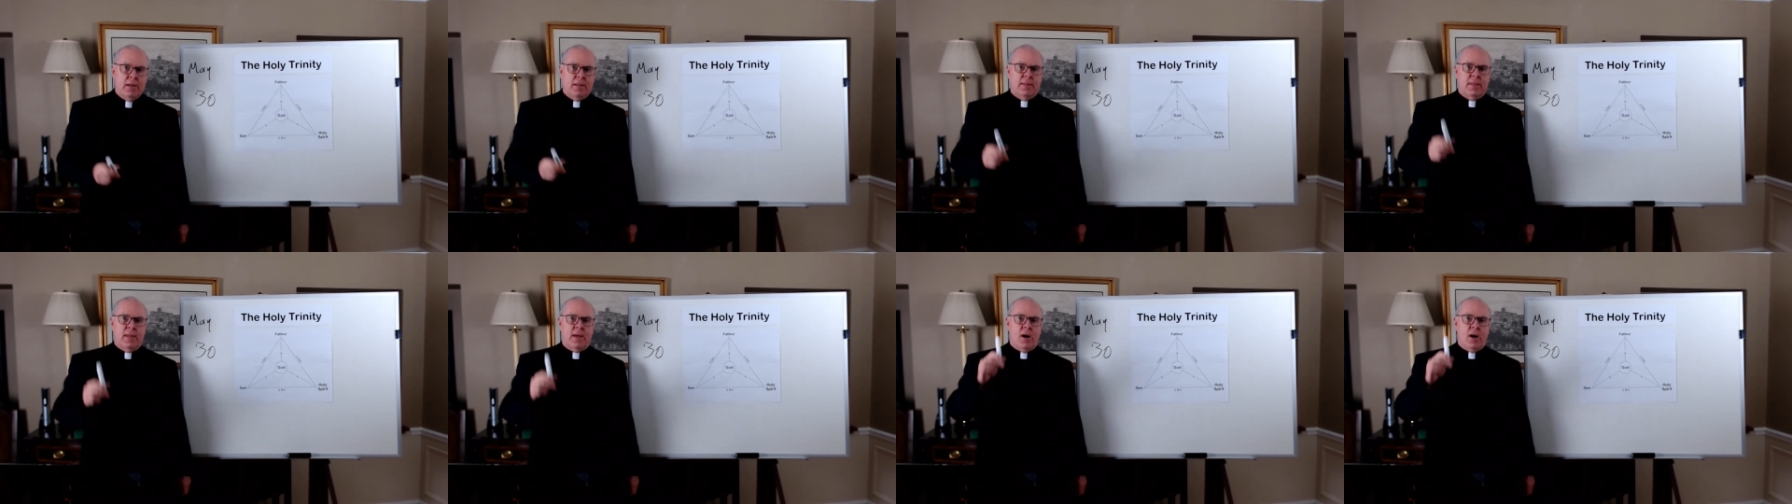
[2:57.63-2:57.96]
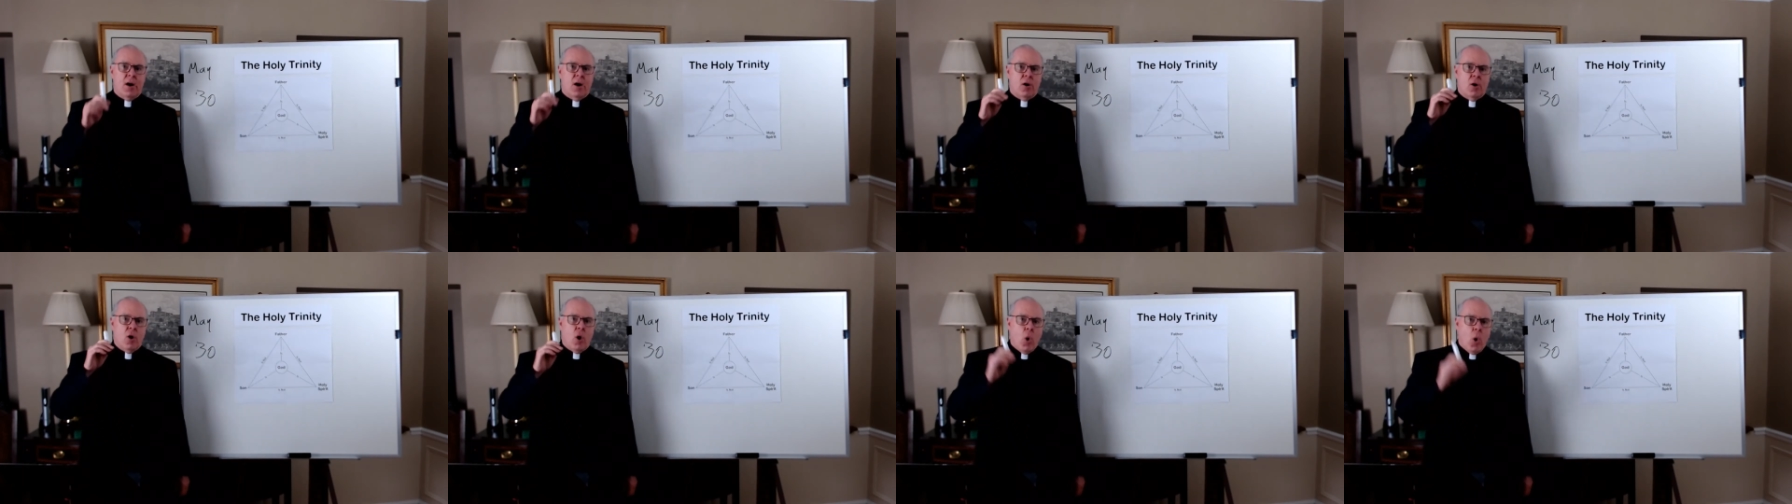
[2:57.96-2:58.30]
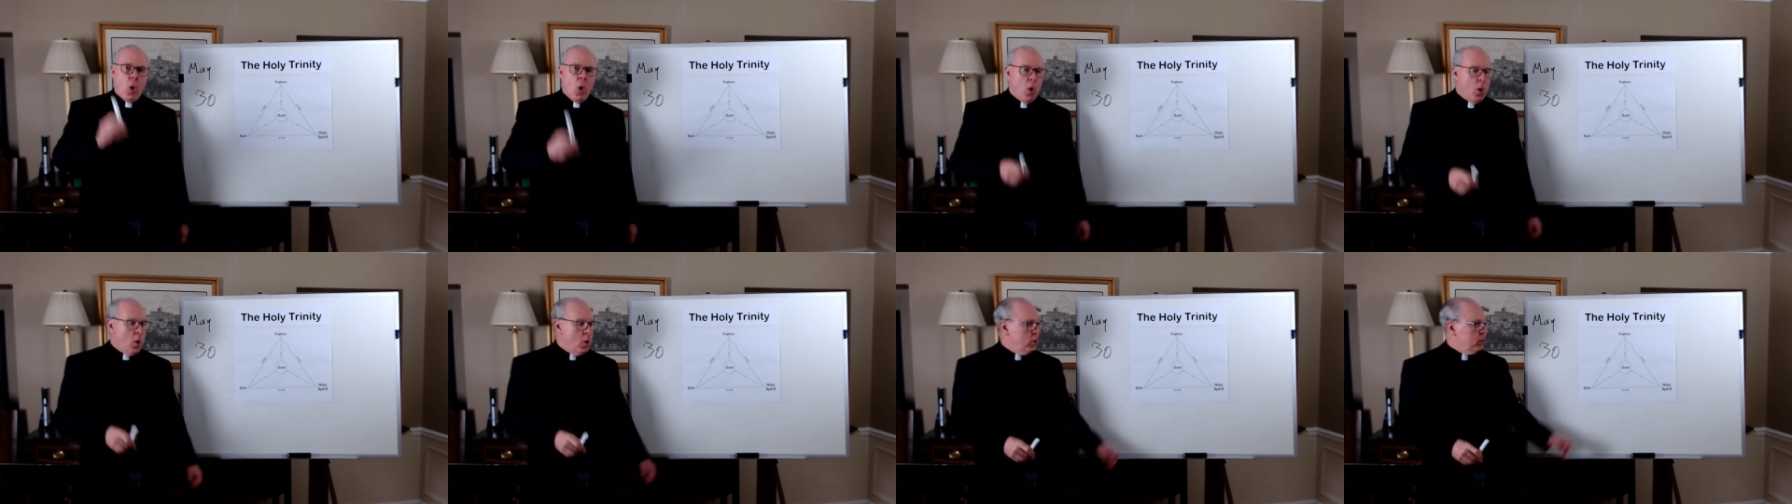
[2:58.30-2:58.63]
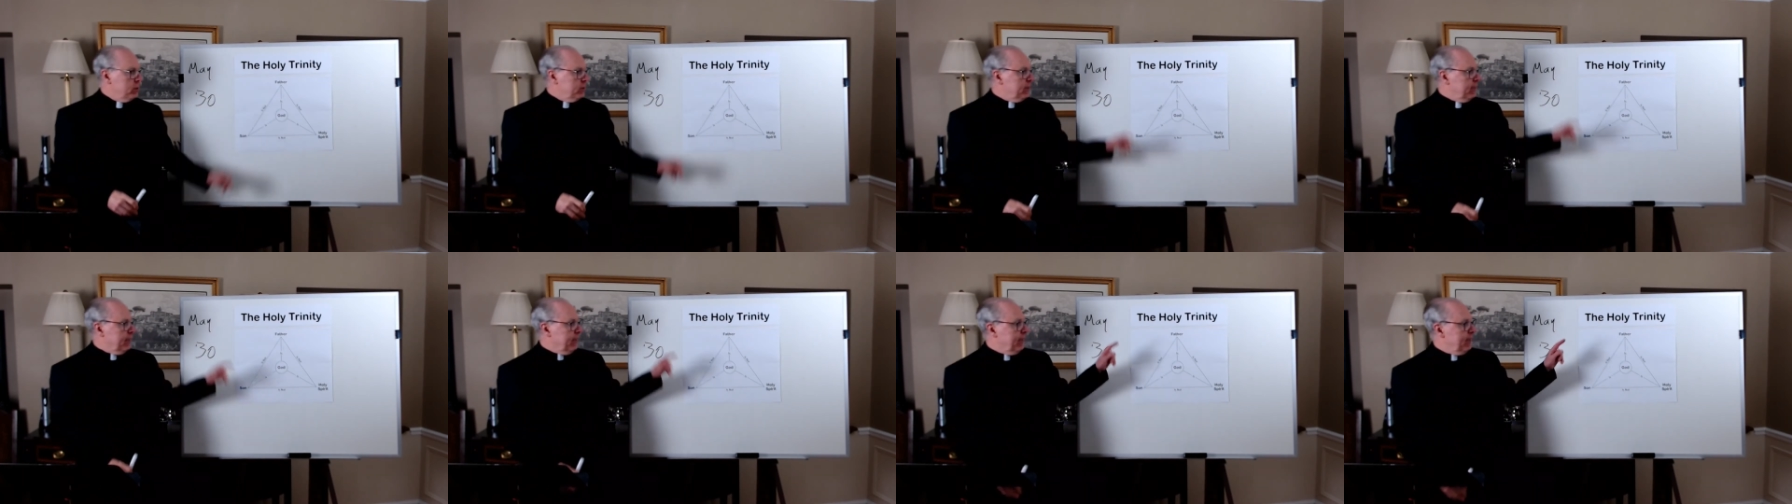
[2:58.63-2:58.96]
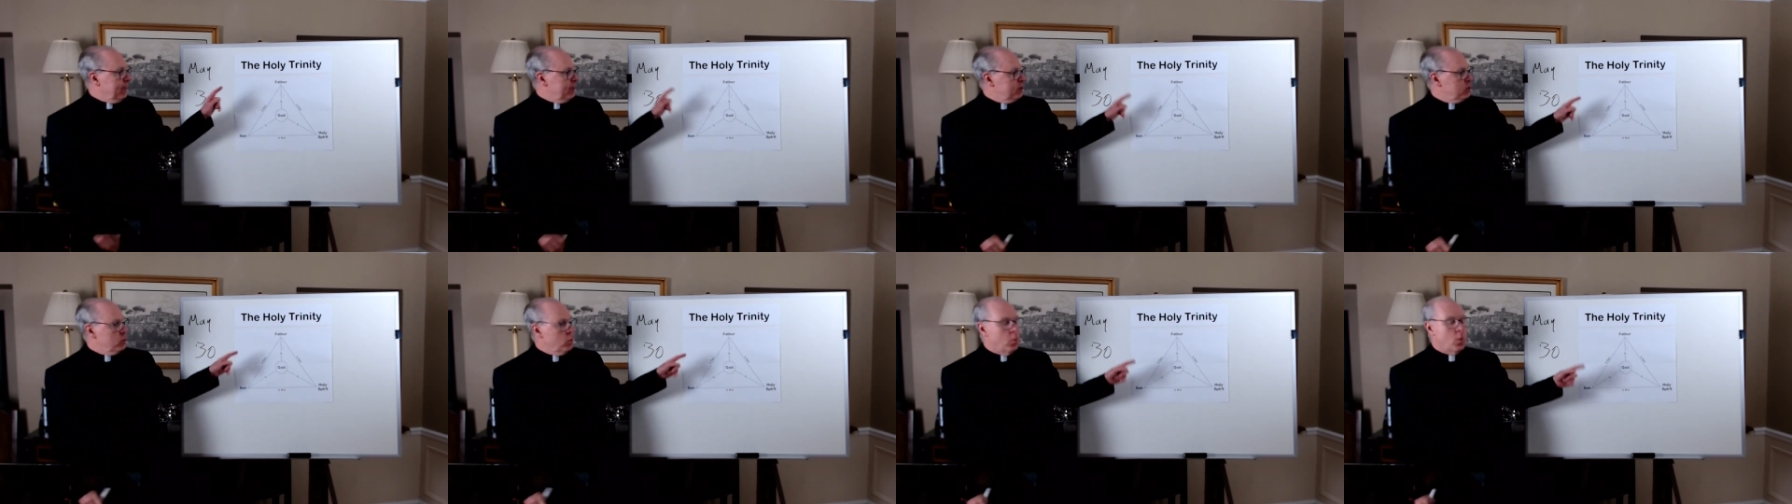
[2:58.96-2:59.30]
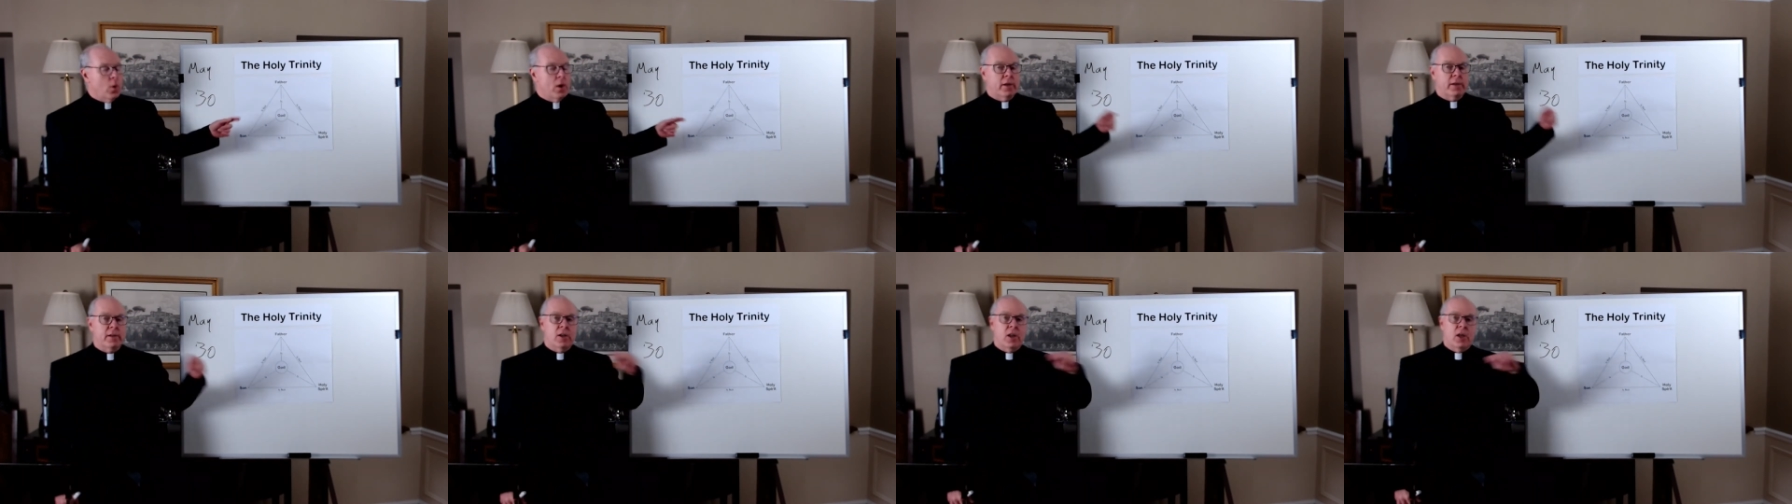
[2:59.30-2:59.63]
They are all, each
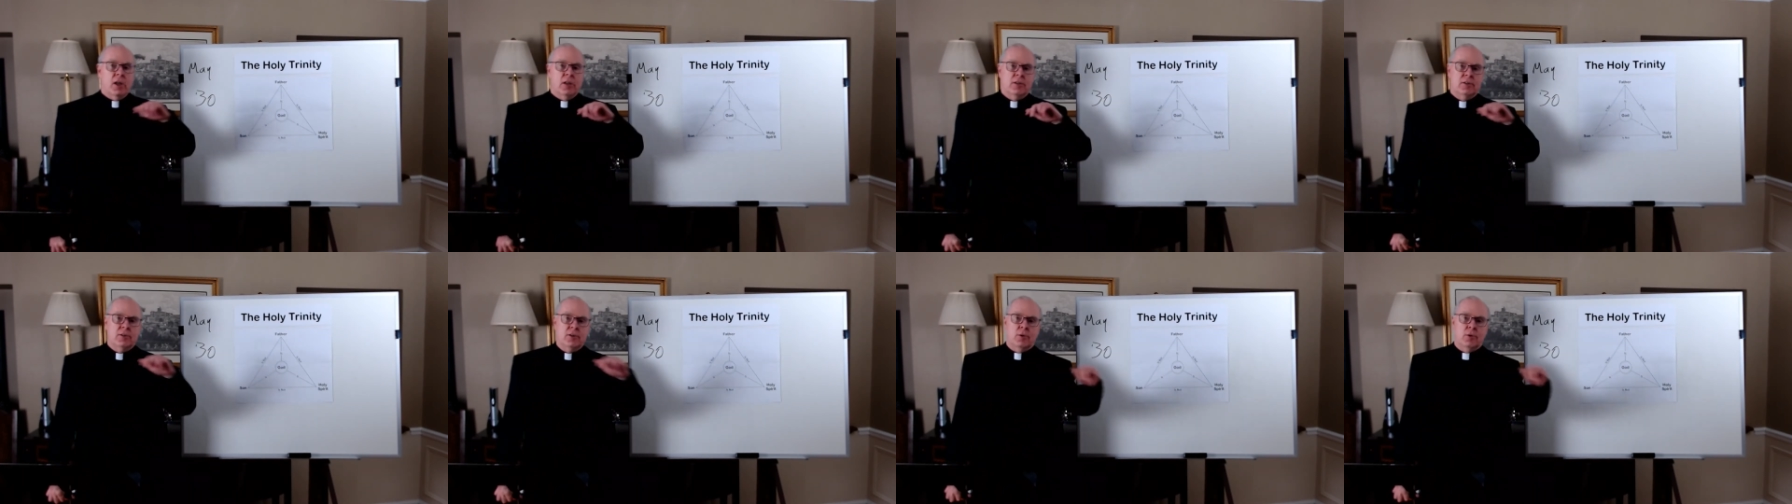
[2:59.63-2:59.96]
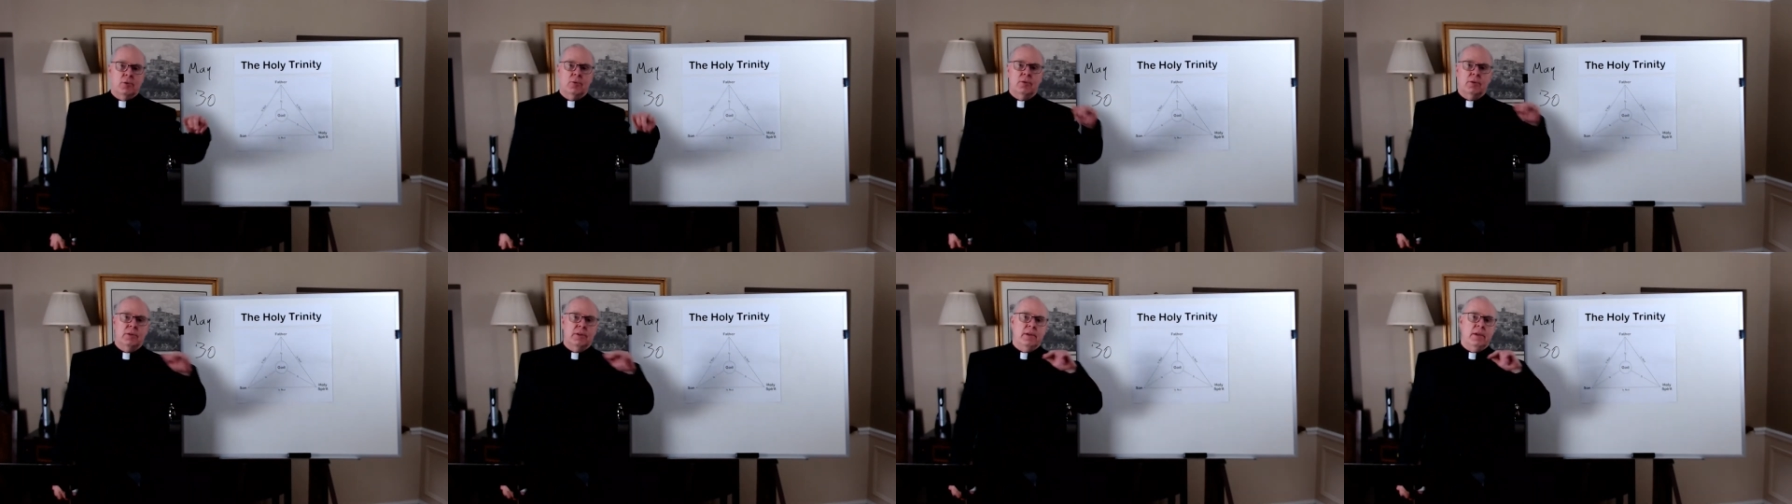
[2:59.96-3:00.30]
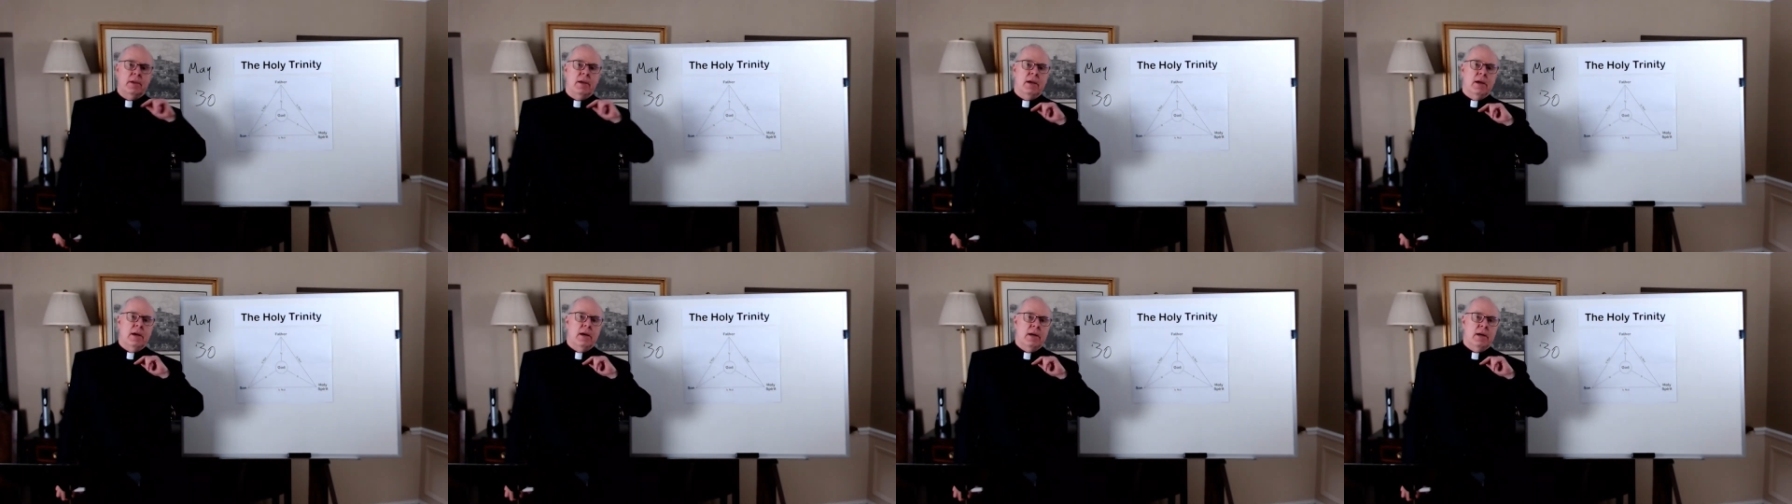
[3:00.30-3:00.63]
one, totally